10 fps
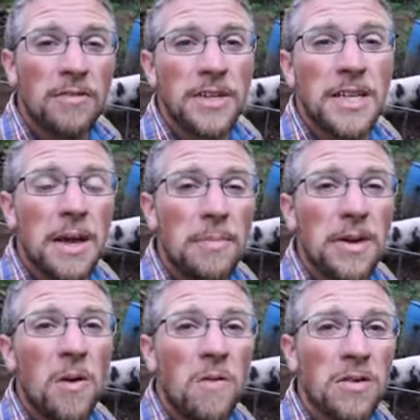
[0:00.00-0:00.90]
for
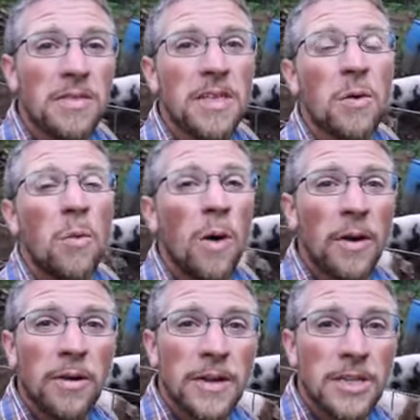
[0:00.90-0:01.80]
tipping over their
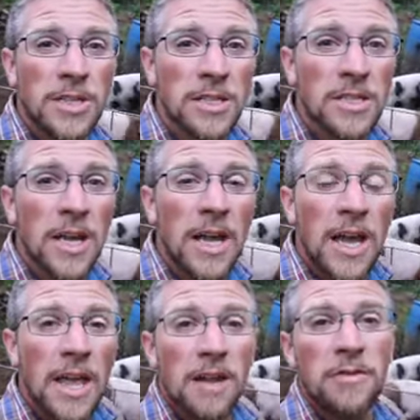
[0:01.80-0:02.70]
water dishes,
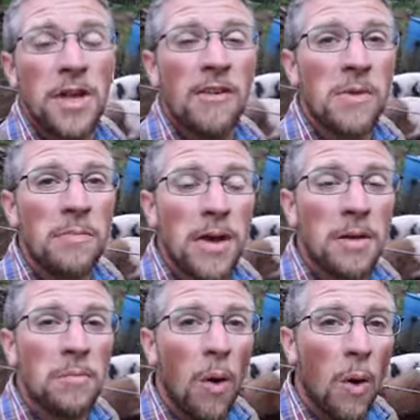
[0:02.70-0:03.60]
and if you give them a
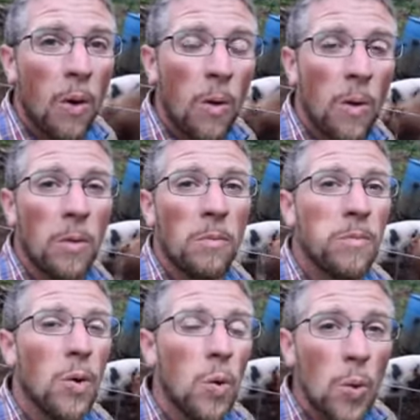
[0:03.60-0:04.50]
big bowl or
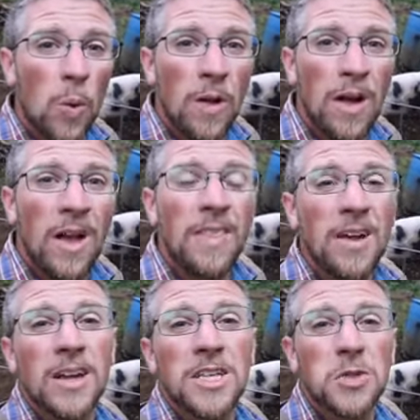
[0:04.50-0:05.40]
pool,
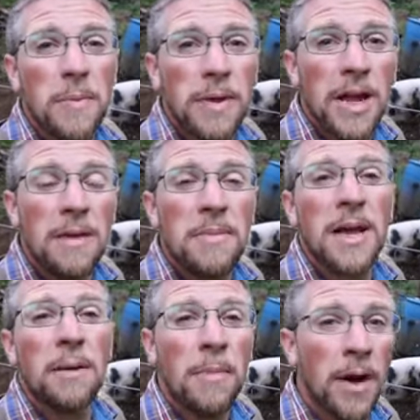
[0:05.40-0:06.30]
they're gonna swim in it and
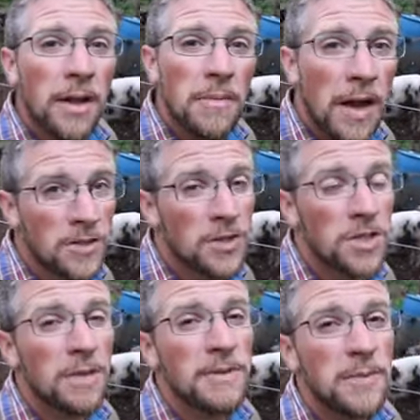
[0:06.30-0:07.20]
make a muddy mess.
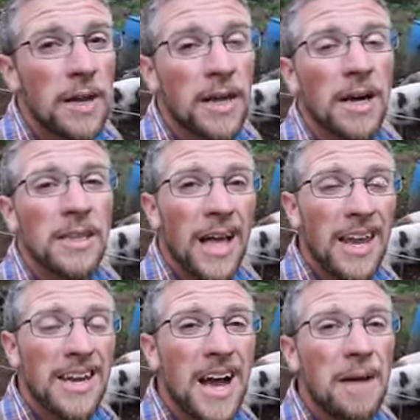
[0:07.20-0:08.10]
You're gonna be spending a
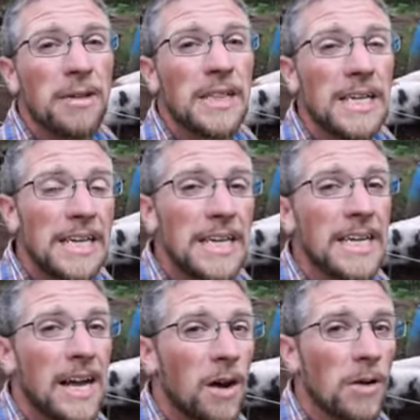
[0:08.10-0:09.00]
lot of time cleaning
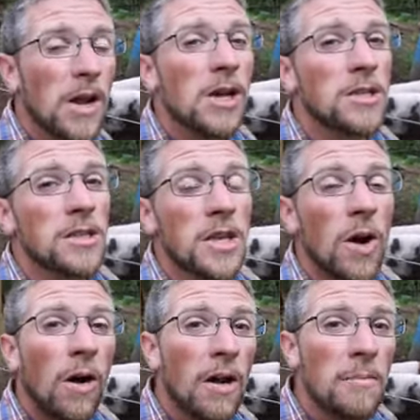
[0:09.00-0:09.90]
it out. So the
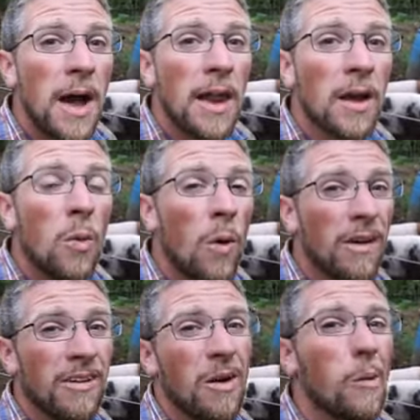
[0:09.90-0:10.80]
automatic
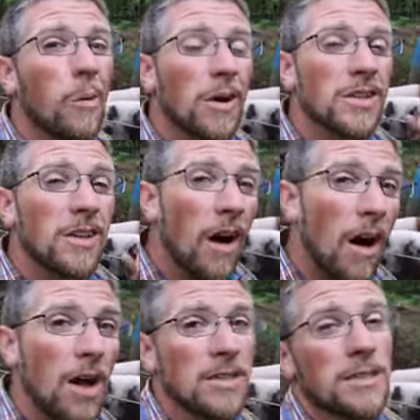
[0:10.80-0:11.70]
water works
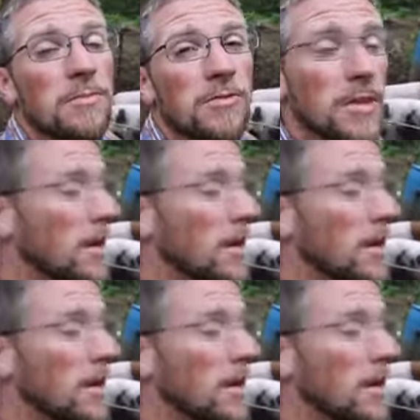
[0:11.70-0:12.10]
awesome for